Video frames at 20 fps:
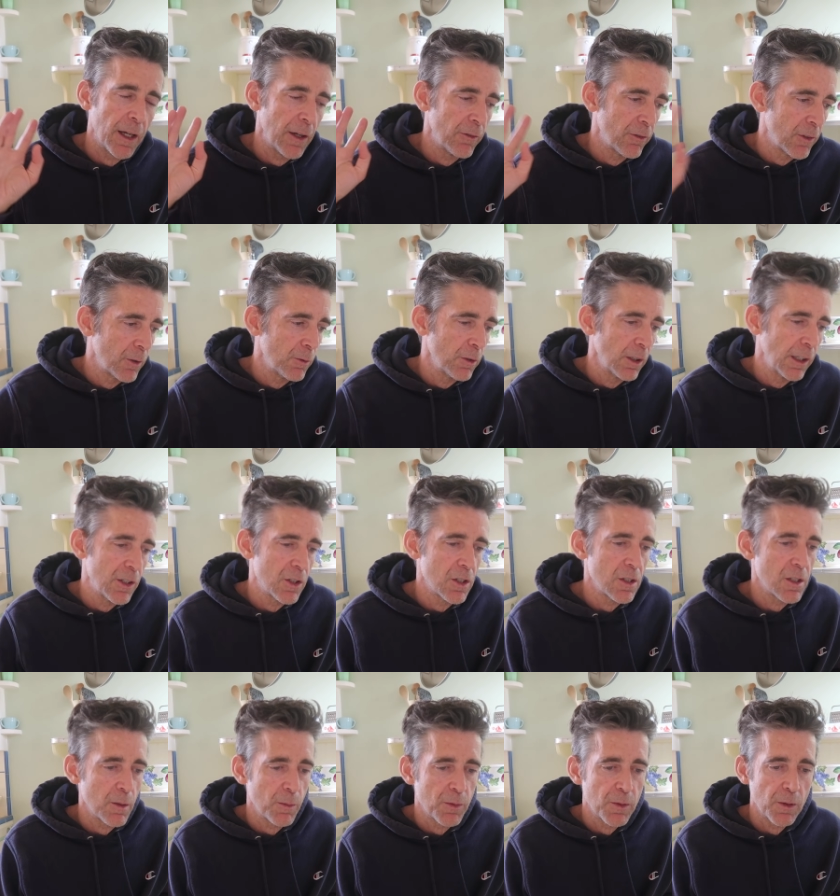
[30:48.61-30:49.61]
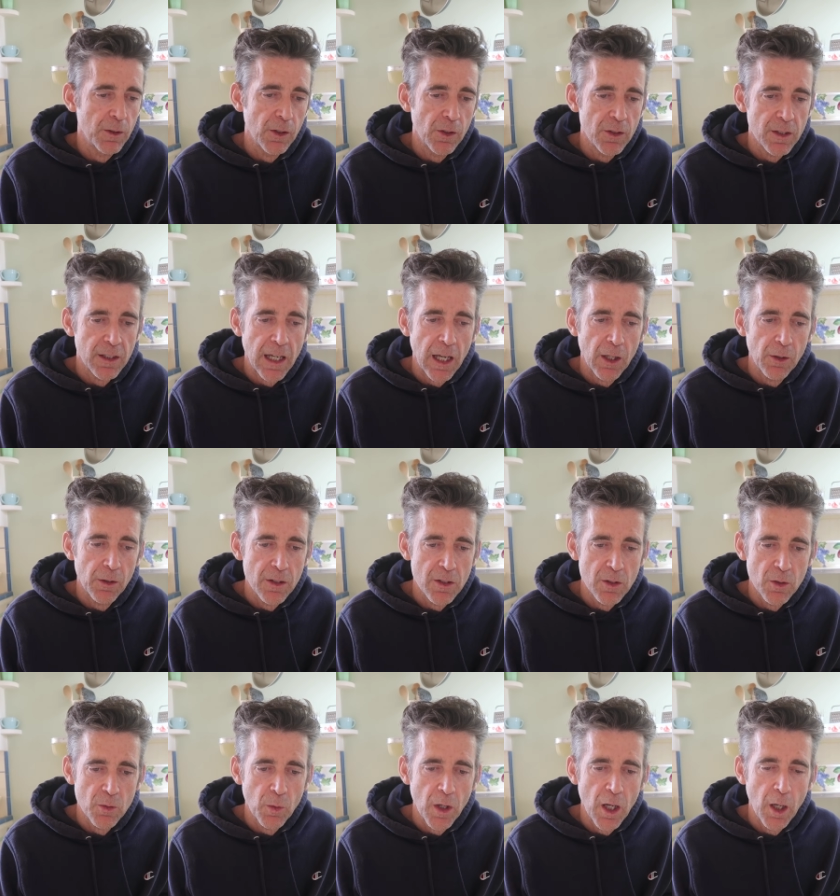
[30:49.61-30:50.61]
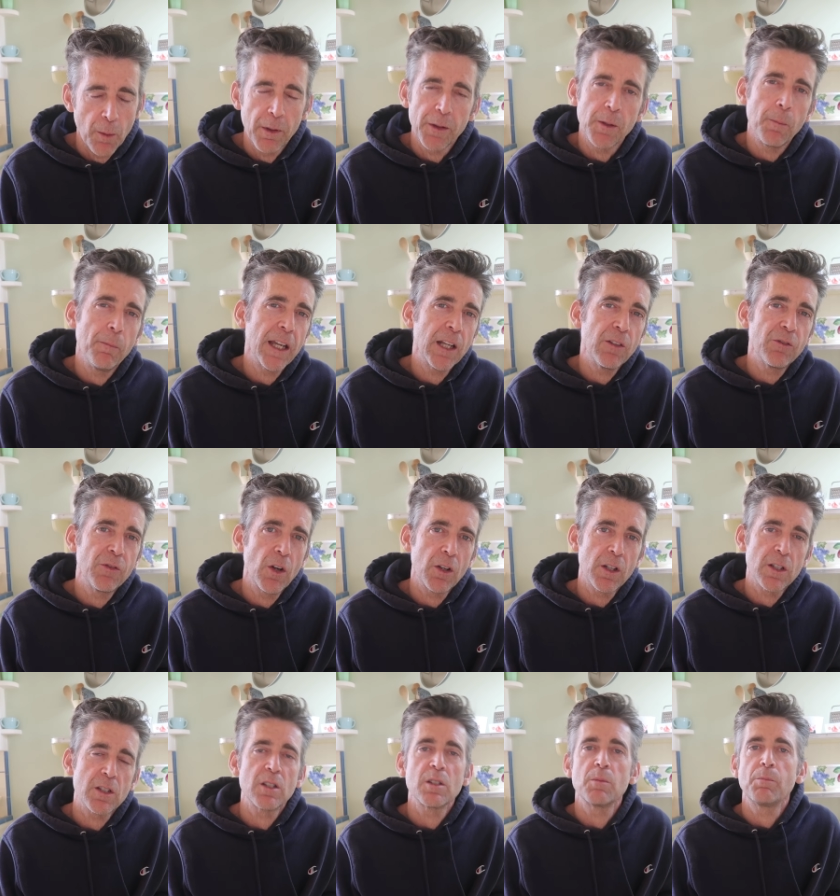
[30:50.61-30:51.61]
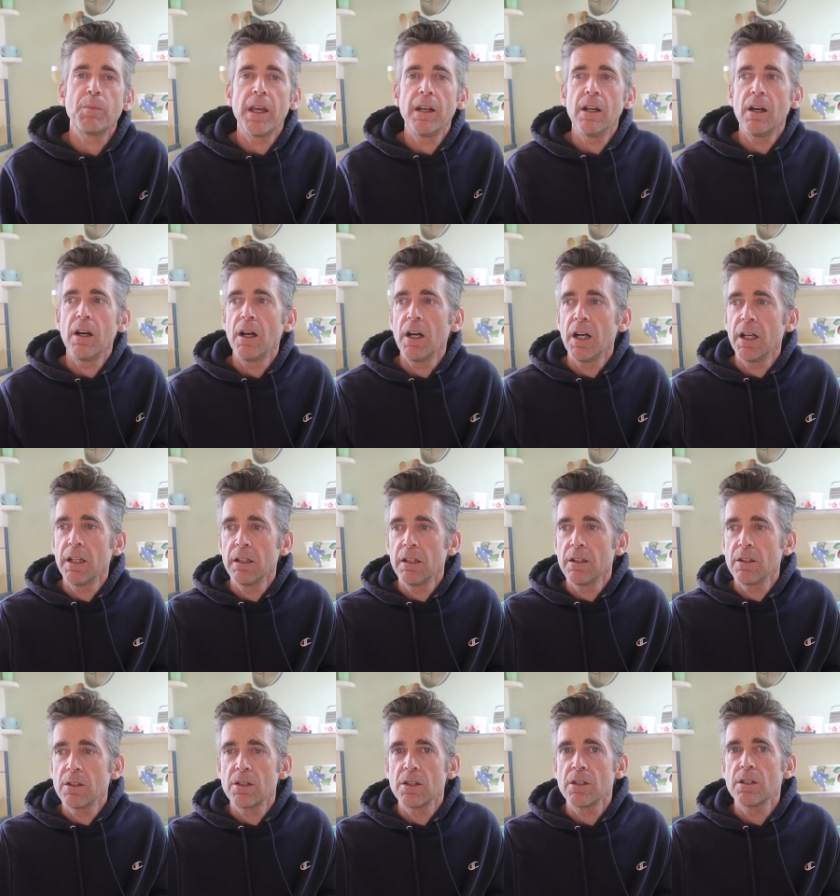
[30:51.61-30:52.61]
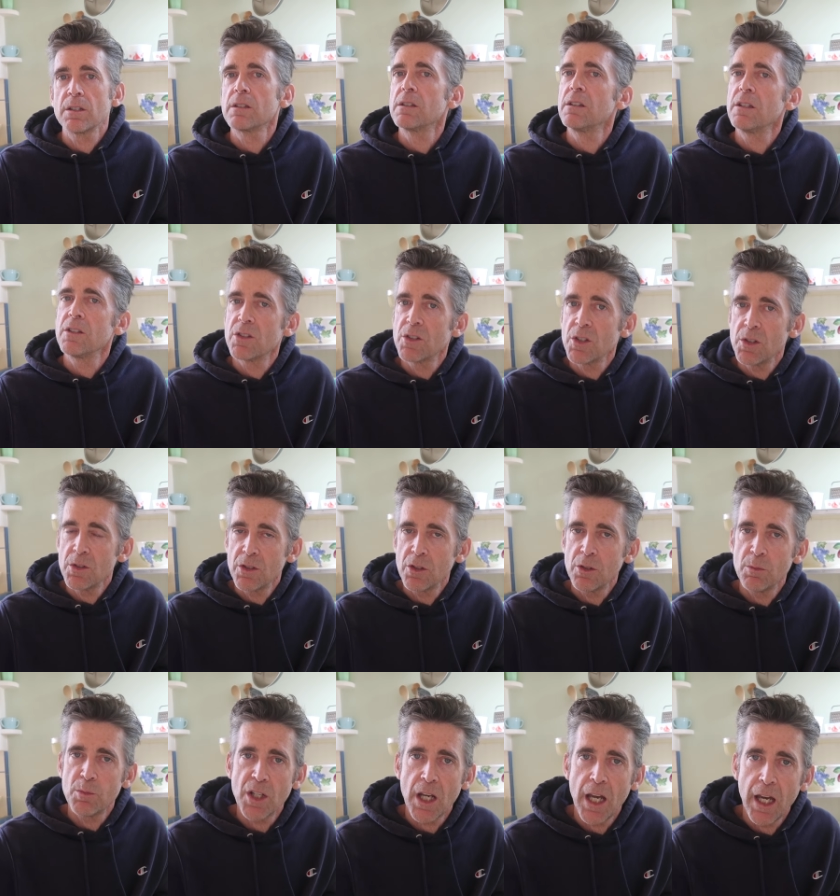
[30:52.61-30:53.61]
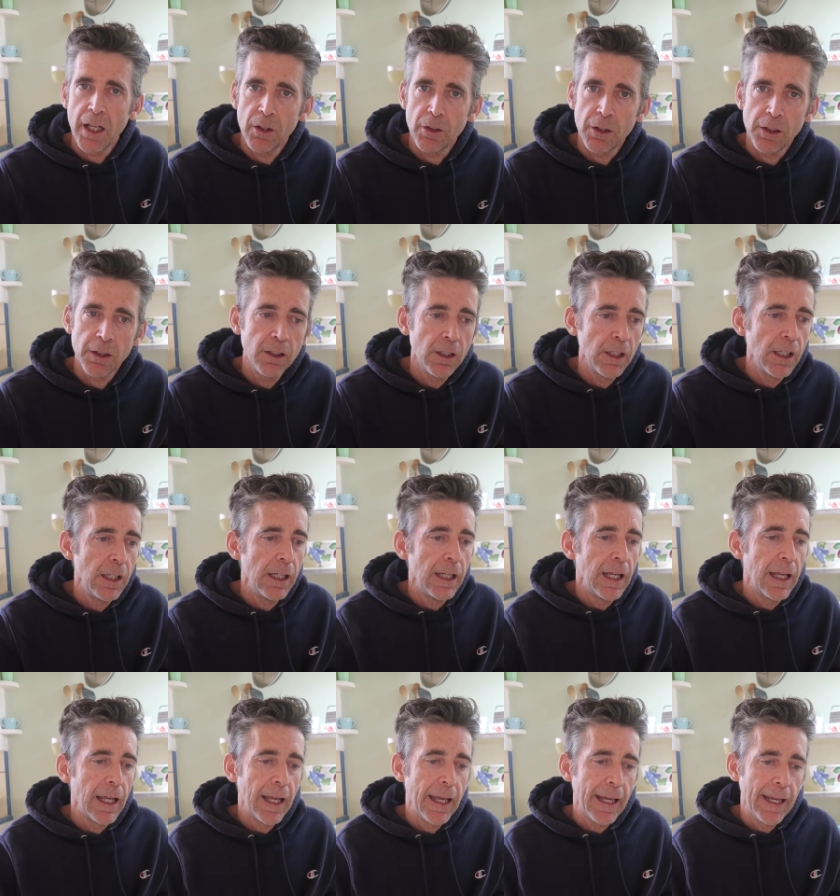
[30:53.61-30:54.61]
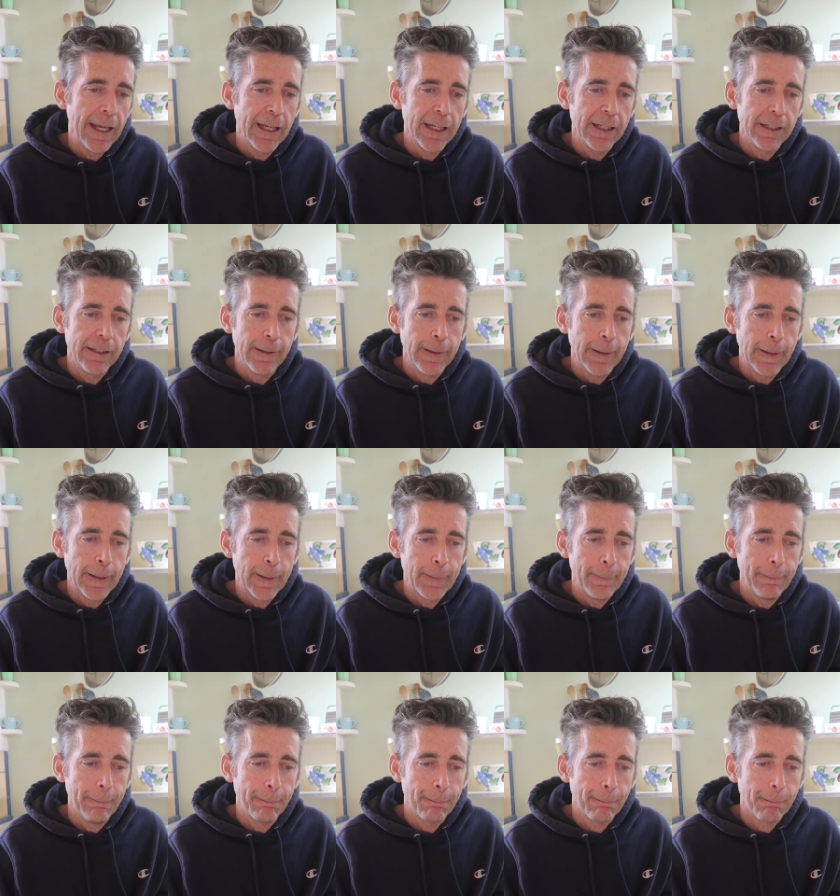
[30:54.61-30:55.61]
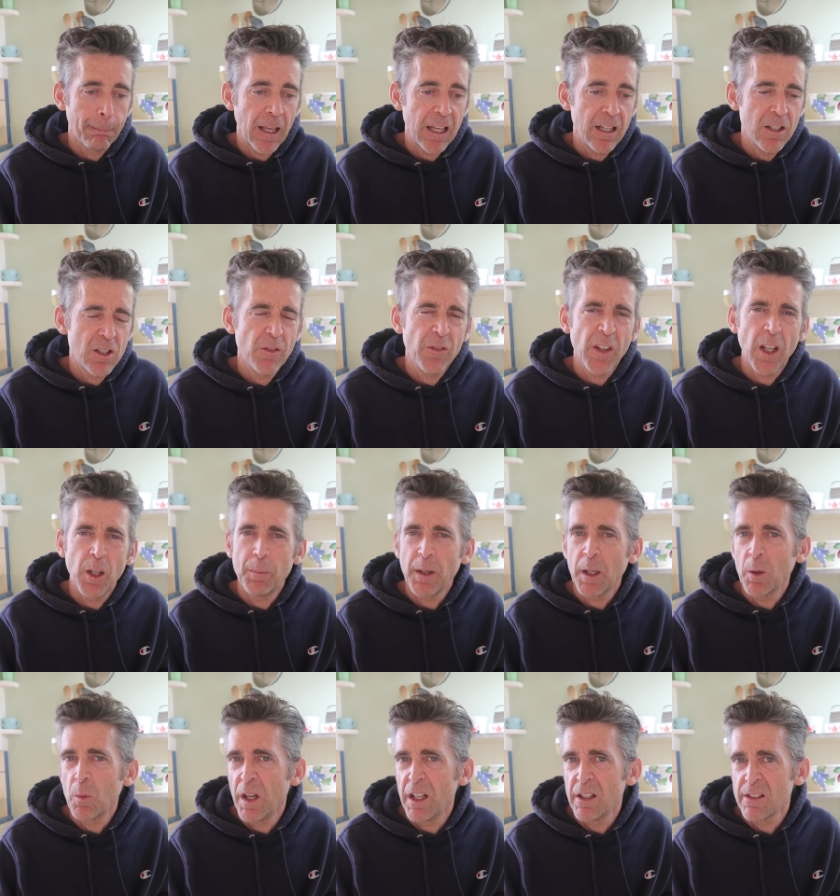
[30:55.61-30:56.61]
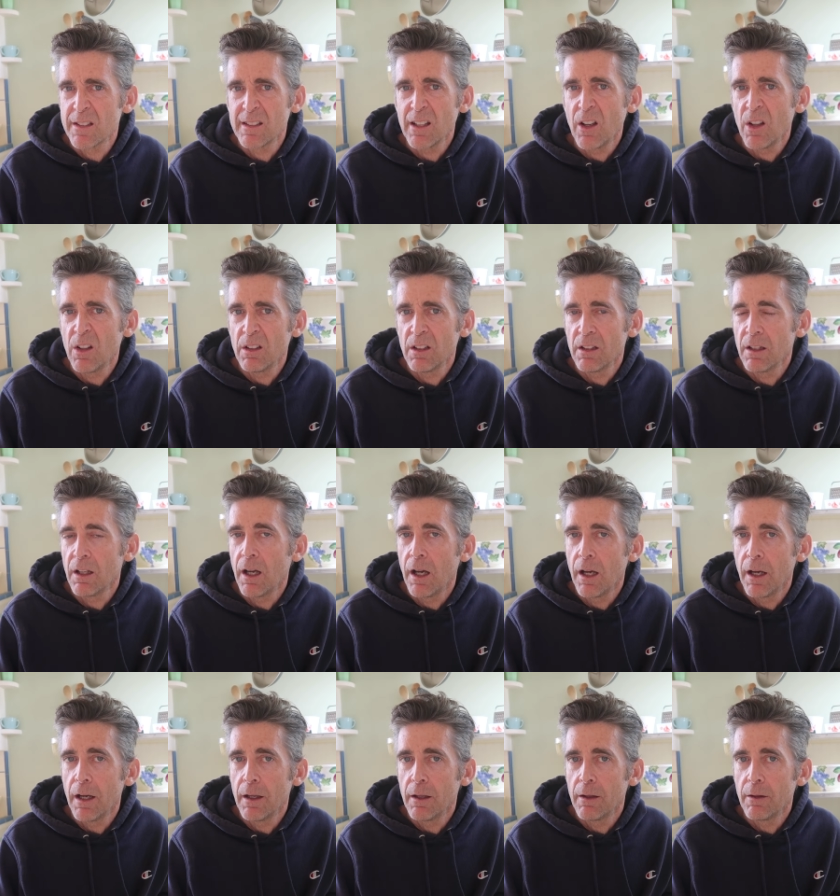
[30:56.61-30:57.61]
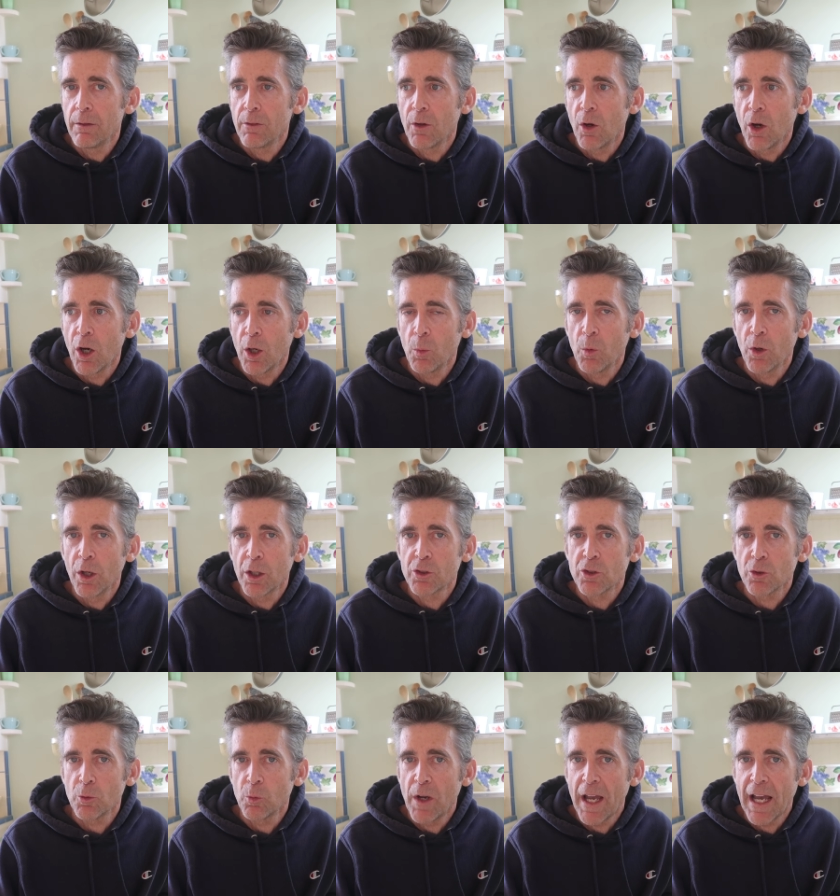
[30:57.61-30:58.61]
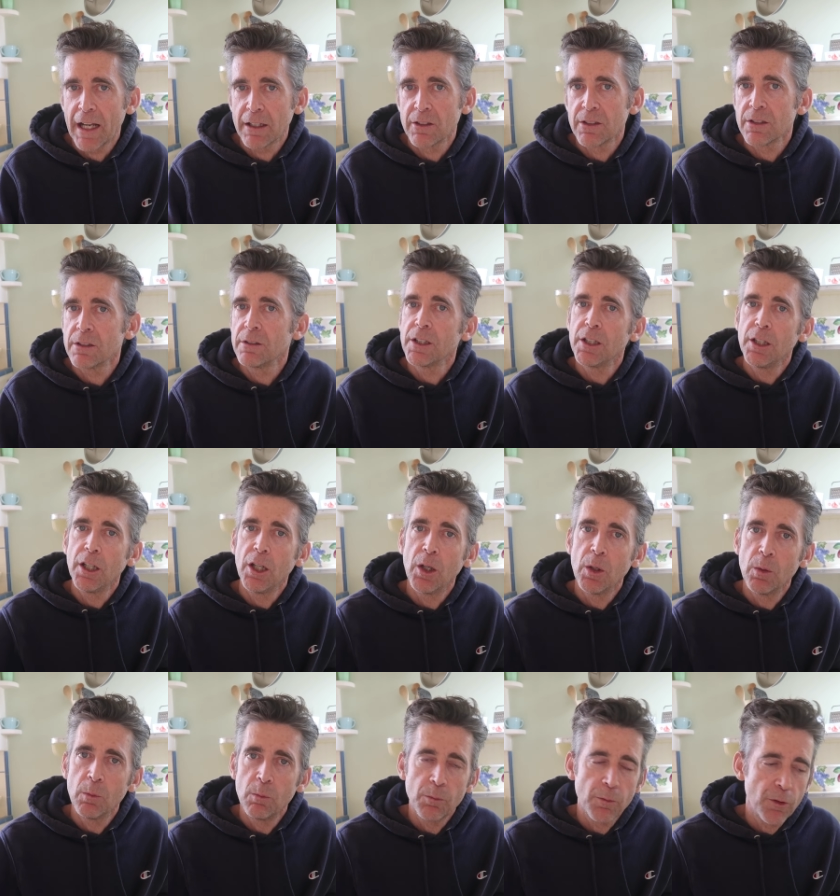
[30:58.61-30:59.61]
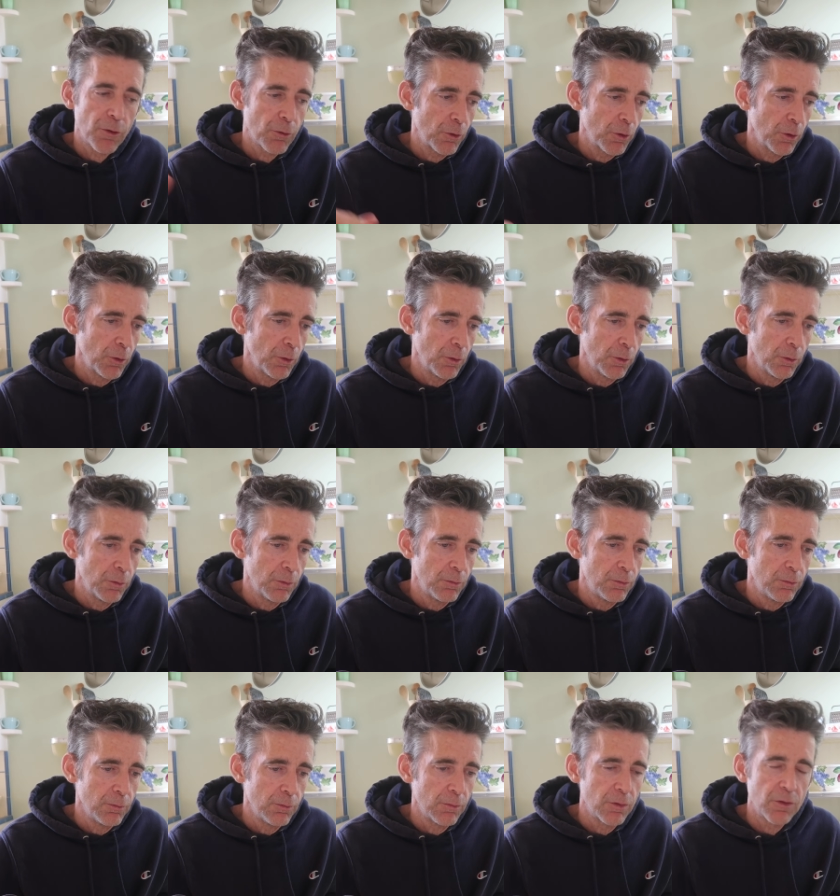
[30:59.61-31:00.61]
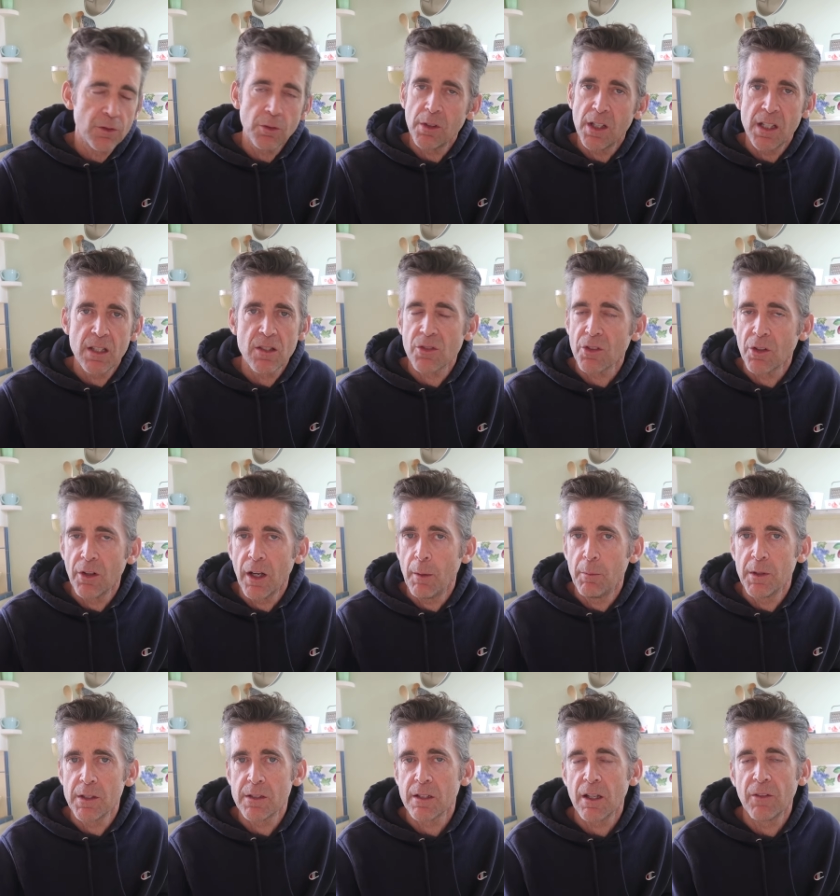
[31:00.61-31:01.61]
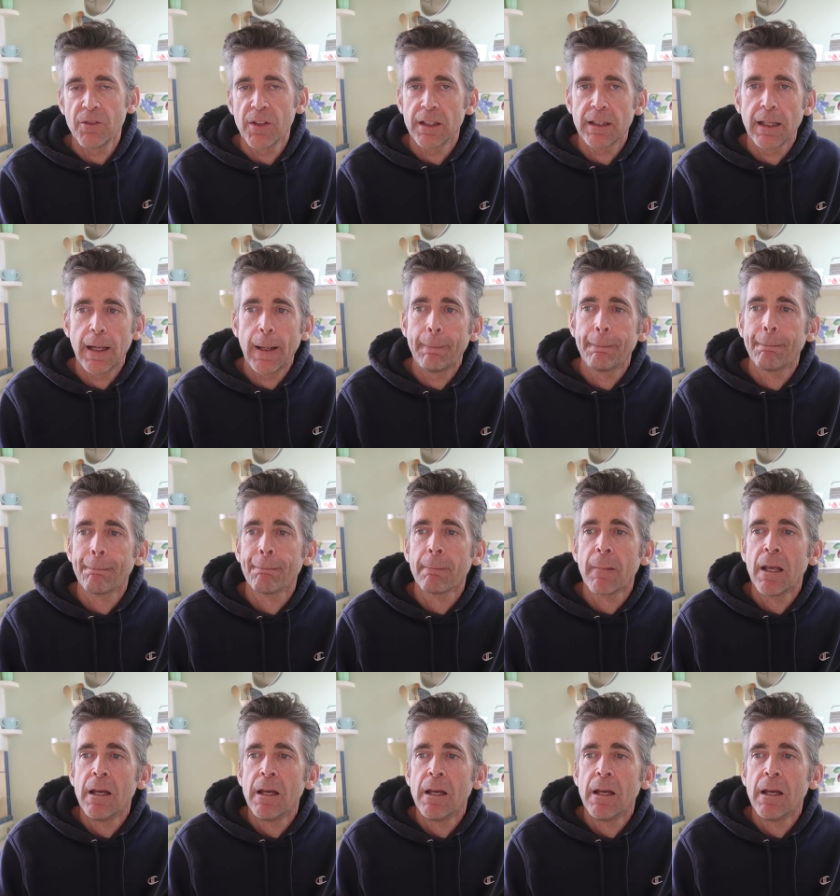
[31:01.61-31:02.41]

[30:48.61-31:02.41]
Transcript: I have good relationships with those galleries as well. But the main focus has been on just this YouTube channel and um, and developing a way to sell uh, artwork direct, you know, through through Instagram and stuff like that.